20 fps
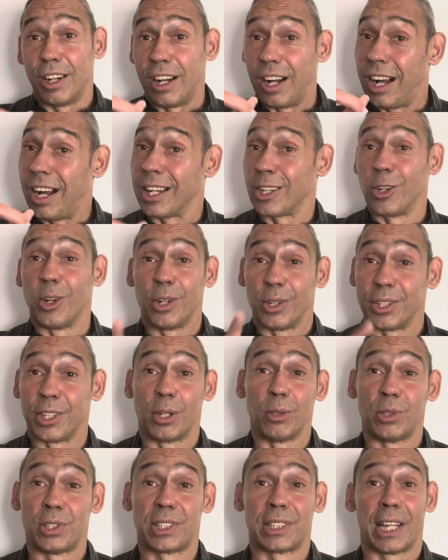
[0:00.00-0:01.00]
I got
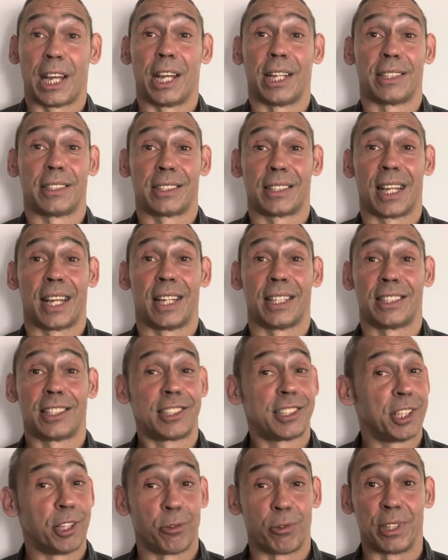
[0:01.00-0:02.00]
those sad, sad,
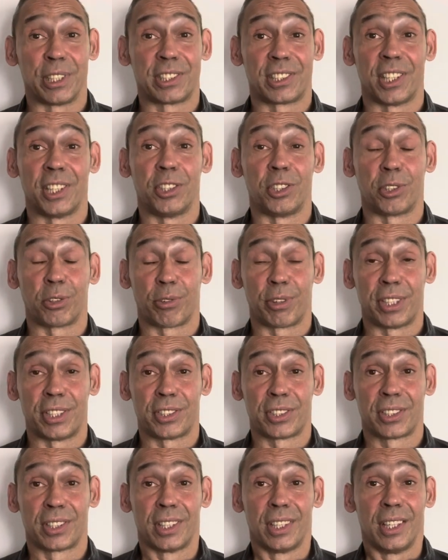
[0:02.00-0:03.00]
serious
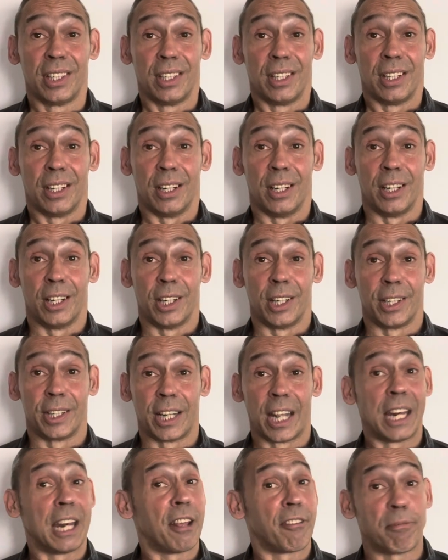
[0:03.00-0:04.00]
injuries uh,
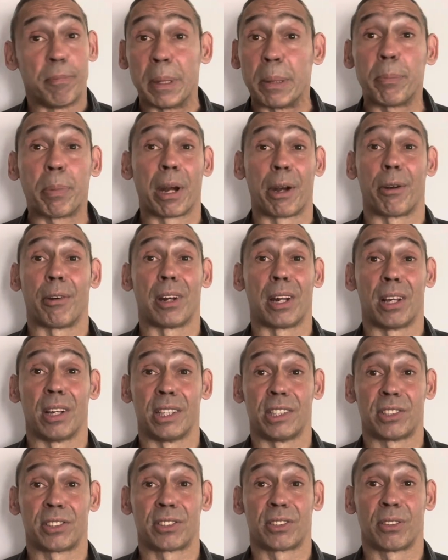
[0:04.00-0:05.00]
that left me
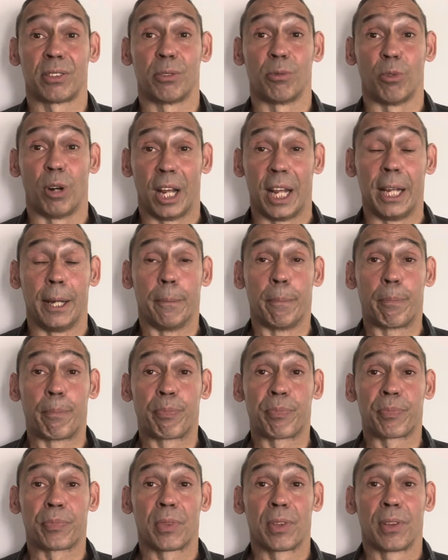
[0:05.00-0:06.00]
paralysed, right?
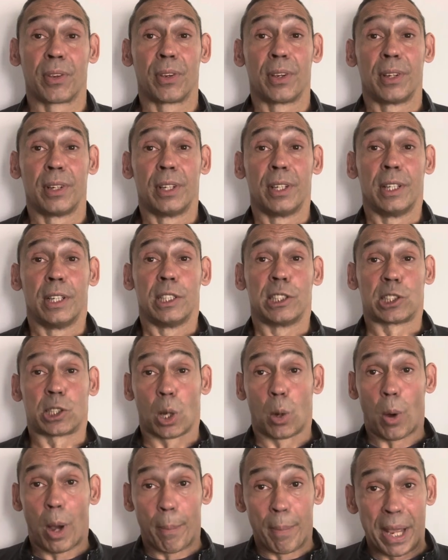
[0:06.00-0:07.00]

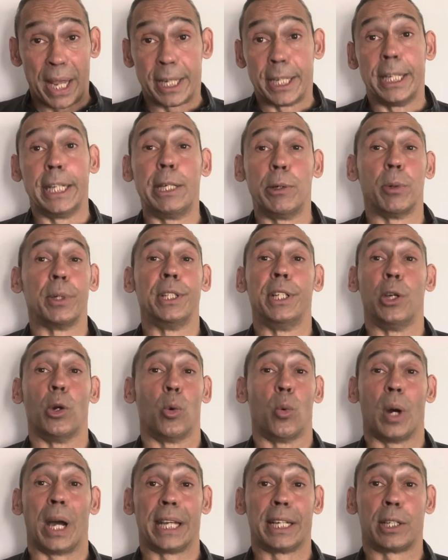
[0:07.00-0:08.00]
So I met Neil,
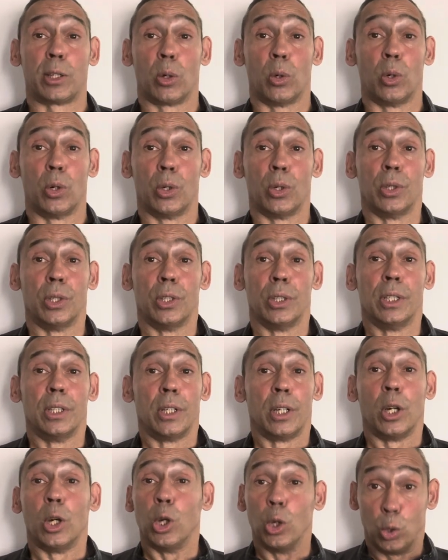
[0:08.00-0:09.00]
Neil
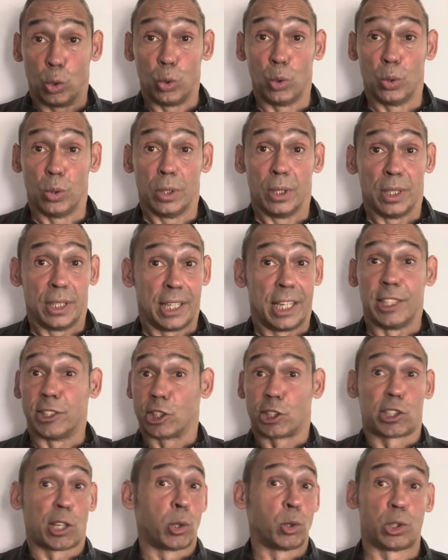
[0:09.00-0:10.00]
who is
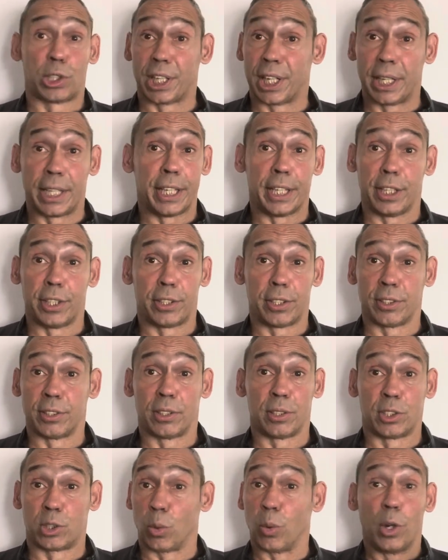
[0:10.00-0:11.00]
associated
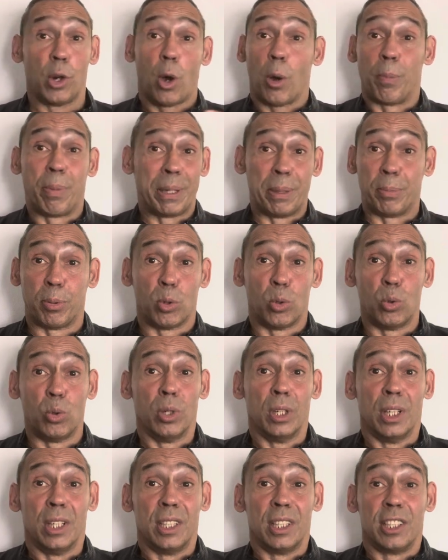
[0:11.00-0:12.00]
to a lot of people
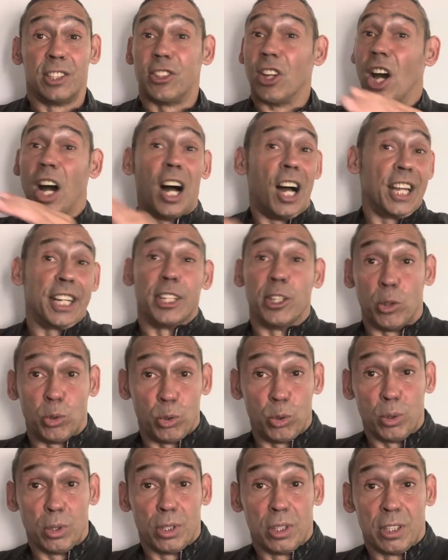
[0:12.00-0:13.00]
that I
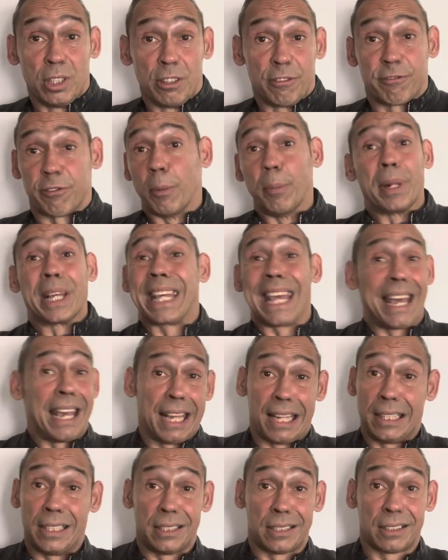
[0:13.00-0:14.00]
knew from the
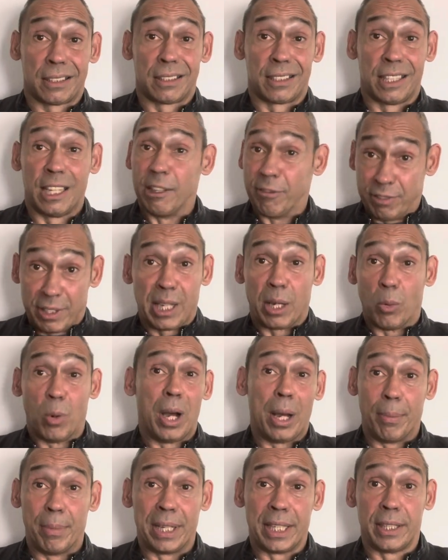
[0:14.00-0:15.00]
Cays, if you get
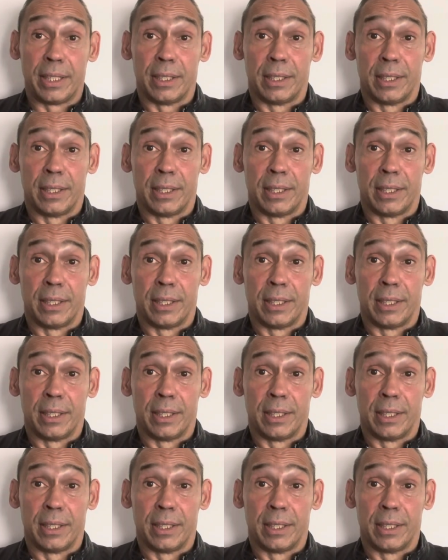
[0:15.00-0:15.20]
what I mean.